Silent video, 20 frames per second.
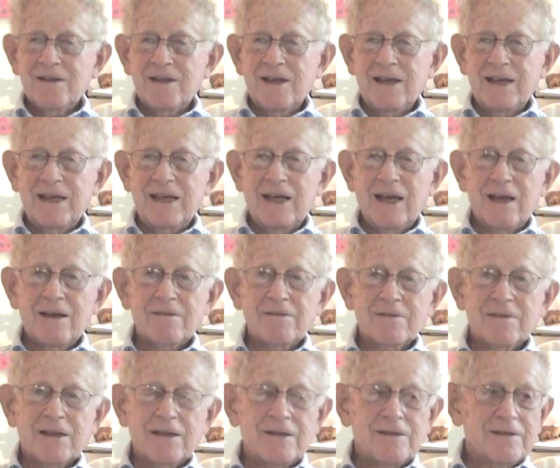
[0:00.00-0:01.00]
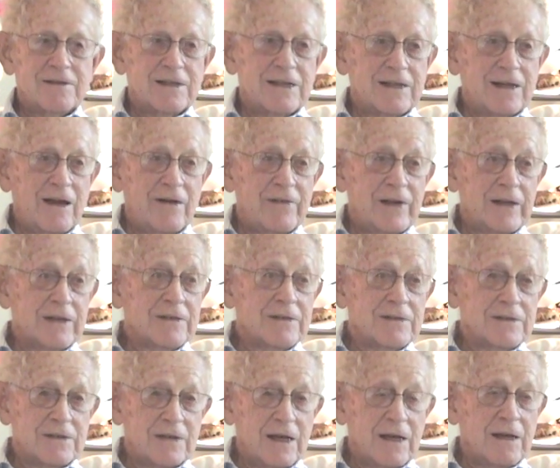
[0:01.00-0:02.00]
The
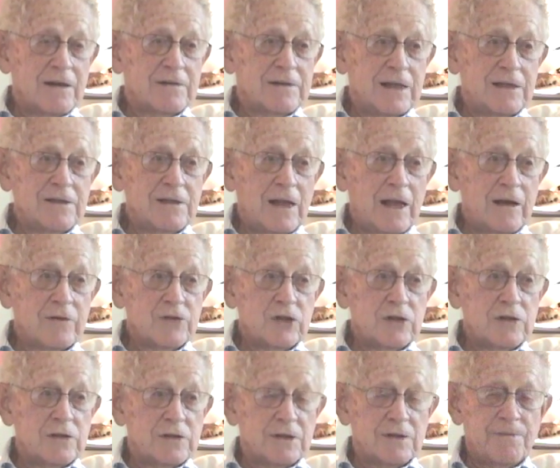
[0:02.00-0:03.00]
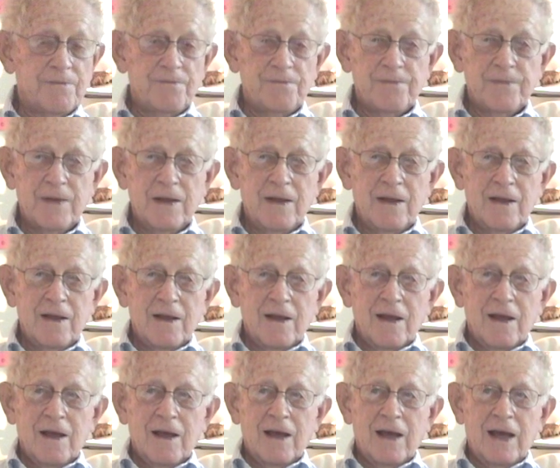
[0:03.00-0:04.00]
covenant didn't allow Jews.
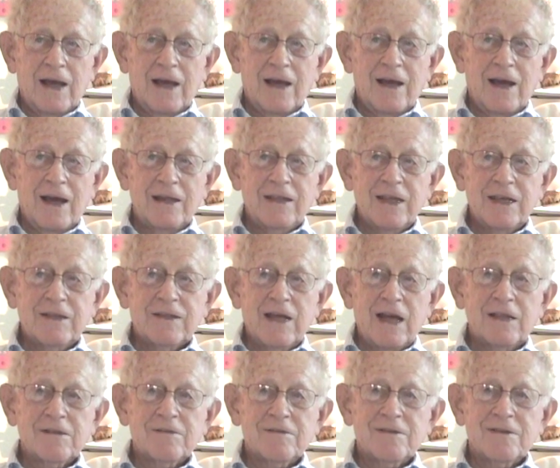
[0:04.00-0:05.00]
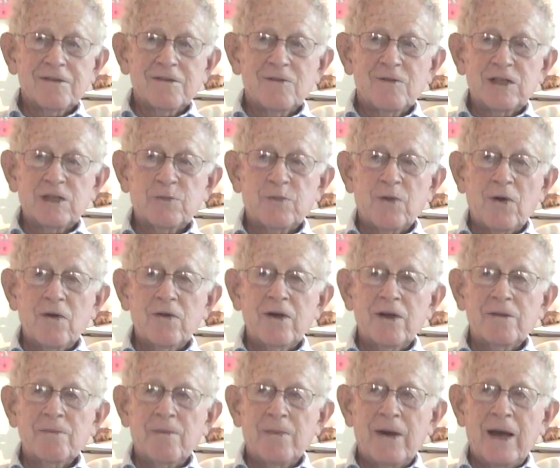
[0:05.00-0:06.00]
I think that was
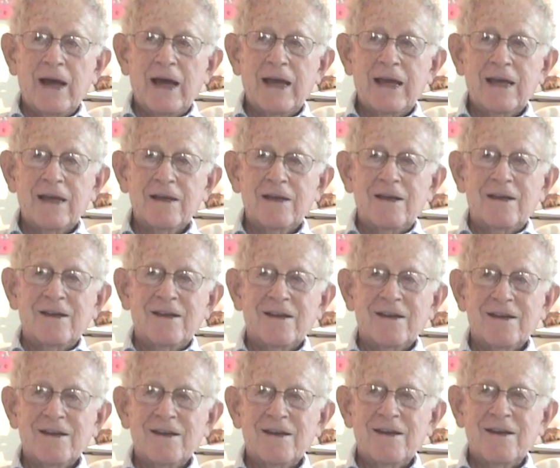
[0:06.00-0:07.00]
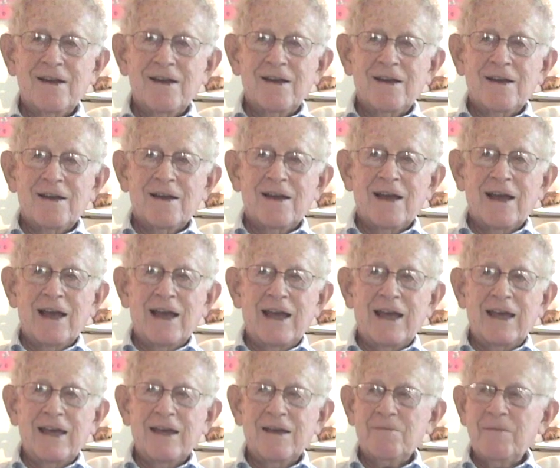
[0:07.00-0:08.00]
broken by
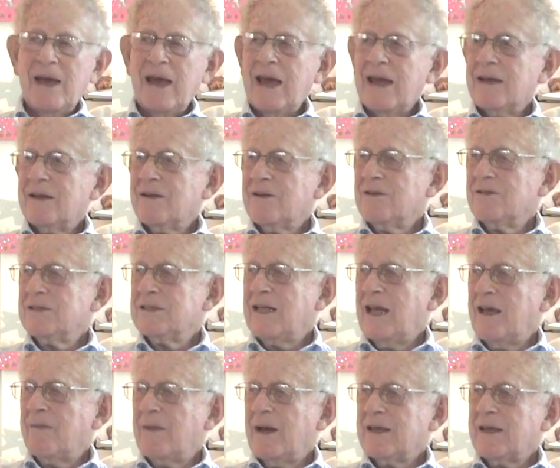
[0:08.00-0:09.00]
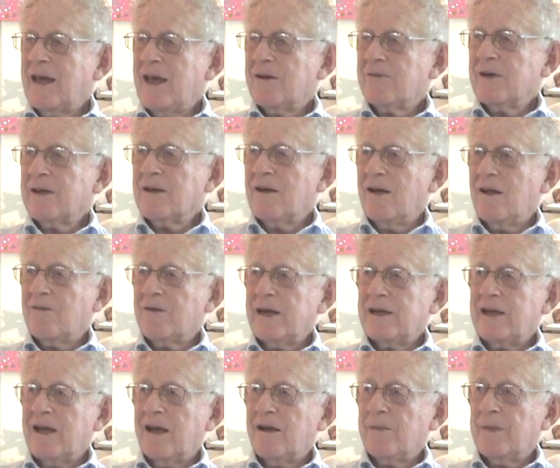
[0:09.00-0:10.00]
a man whose name I can't recall
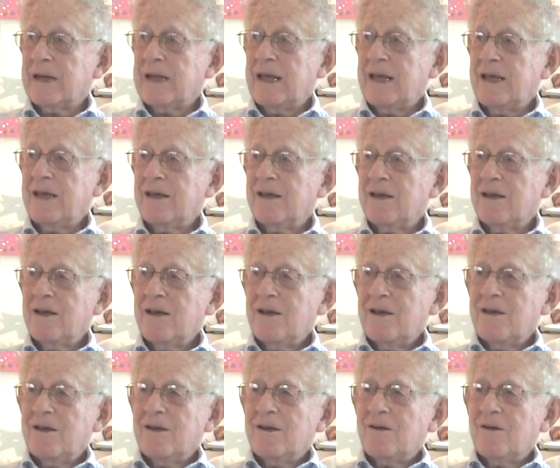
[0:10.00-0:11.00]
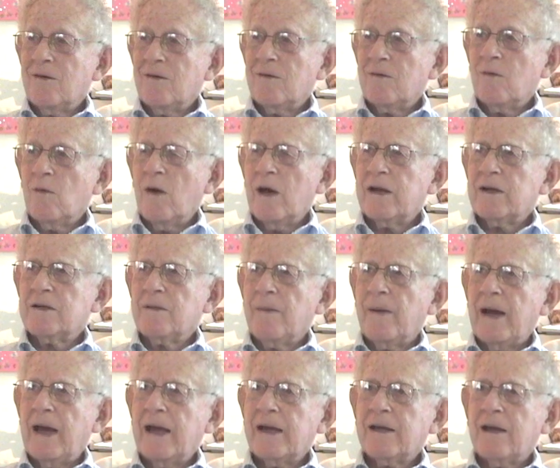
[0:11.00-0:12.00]
right now, but he wanted to
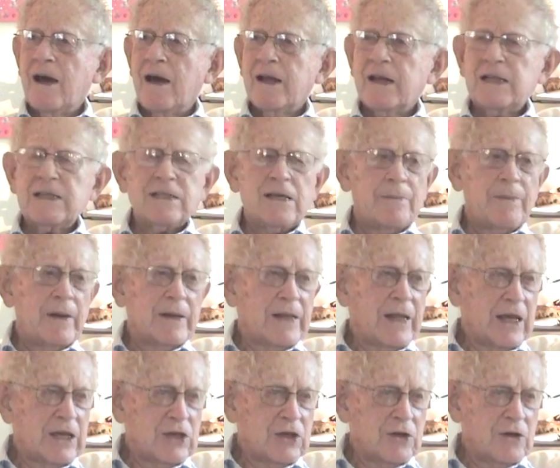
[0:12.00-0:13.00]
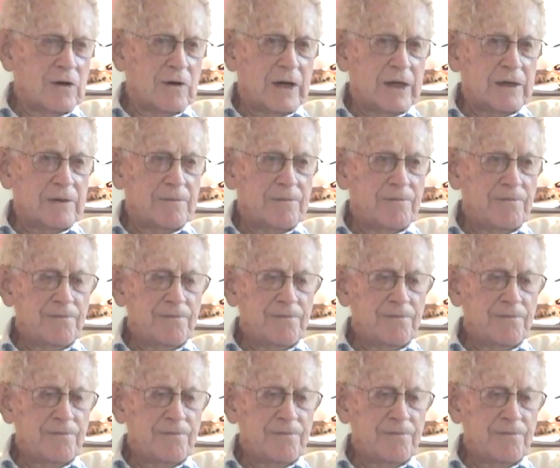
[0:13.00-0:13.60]
buy a cottage up on Lake Huron.